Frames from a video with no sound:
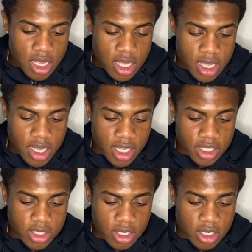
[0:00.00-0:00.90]
It
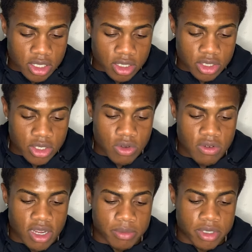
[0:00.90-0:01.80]
has 2
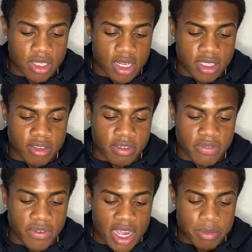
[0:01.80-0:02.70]
grams of dietary
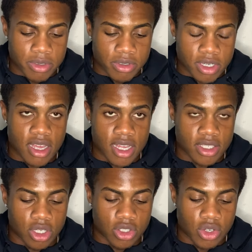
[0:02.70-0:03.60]
fiber. It
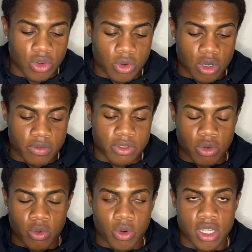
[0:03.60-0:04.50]
has a total of
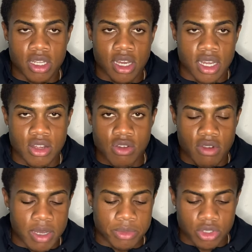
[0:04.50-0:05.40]
29
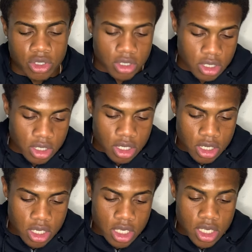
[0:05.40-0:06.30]
grams of sugar.
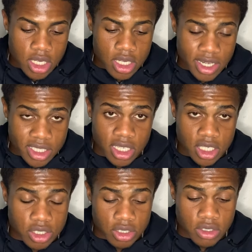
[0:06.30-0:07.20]
That's a lot
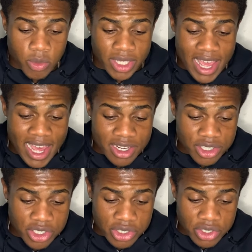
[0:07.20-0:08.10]
of sugar. With the added
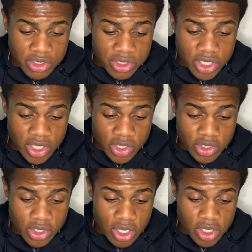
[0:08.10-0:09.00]
sugars,
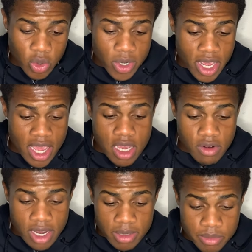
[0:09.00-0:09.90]
there's 28
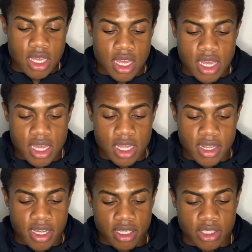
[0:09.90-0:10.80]
grams, and
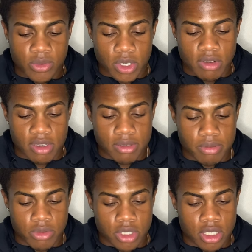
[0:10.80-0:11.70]
it has 20 grams of
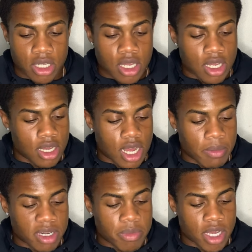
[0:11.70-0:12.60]
protein. I'm
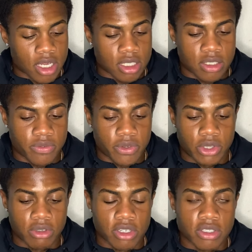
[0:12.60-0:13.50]
gonna be honest, for
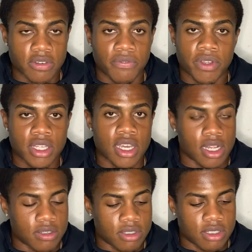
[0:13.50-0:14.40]
350
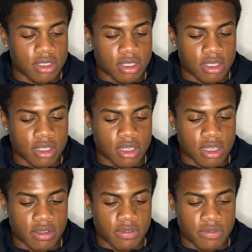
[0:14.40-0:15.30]
calories,
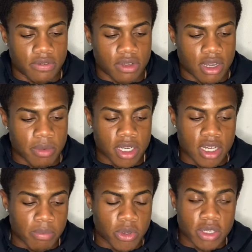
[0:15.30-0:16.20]
if I'm gonna eat
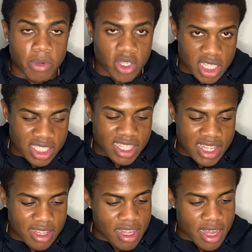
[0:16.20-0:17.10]
a protein bar that
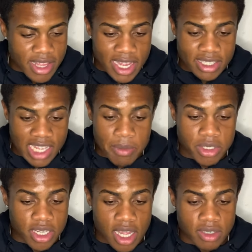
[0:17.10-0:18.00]
has that
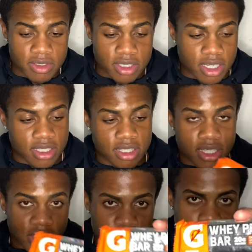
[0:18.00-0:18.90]
much calories, that's
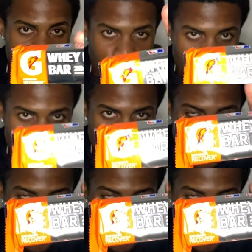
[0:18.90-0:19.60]
this small,